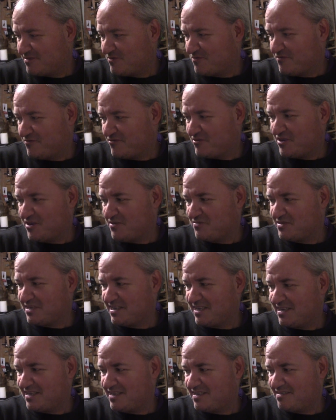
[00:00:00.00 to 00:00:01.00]
Come for a nosy
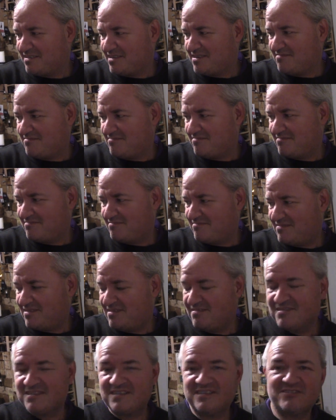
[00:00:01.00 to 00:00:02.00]
now. No,
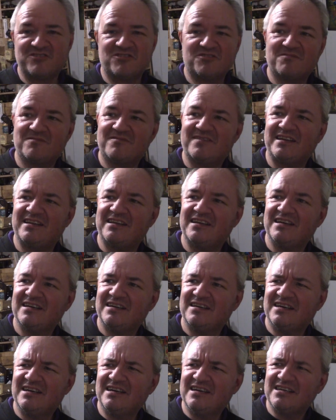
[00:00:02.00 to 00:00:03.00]
never seen something.
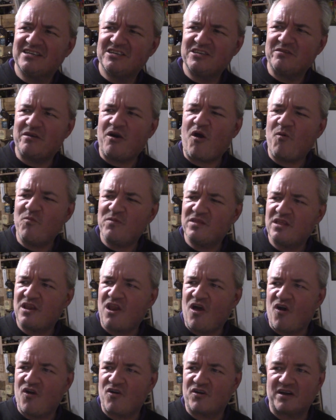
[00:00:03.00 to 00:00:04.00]
So anyway, on with the
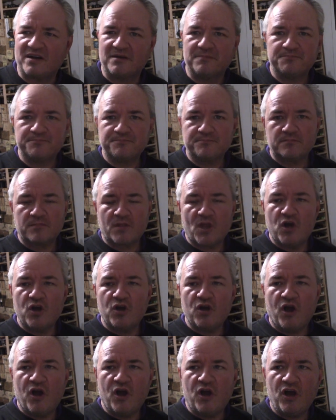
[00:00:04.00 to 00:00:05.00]
lager.
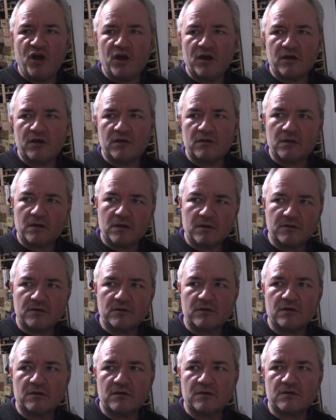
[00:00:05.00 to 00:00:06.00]
Uh,
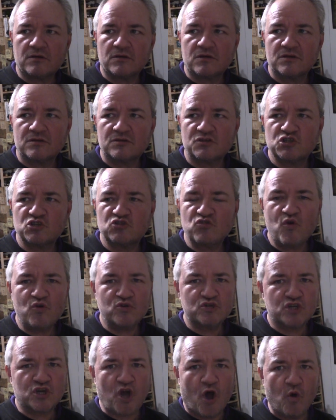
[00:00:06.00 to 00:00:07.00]
straw
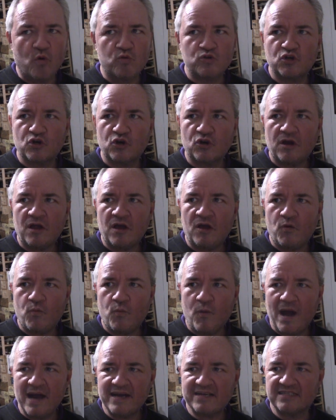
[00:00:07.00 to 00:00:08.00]
to gold colour,
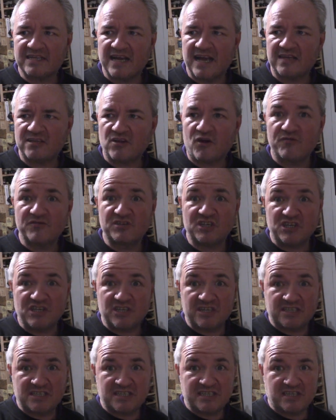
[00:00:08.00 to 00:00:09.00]
white head. Obviously, you
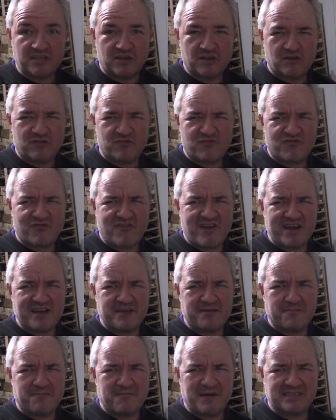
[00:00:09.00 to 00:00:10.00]
can see
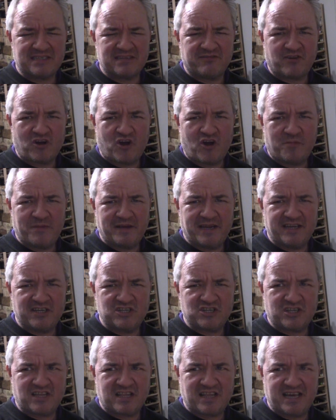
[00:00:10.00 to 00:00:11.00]
great, massive
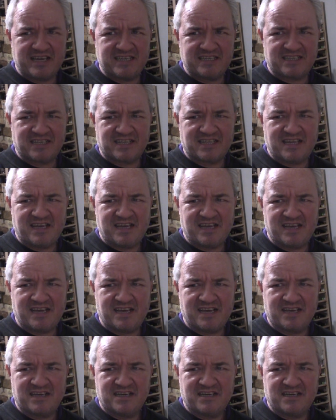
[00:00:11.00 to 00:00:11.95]
carbonation and lacing there.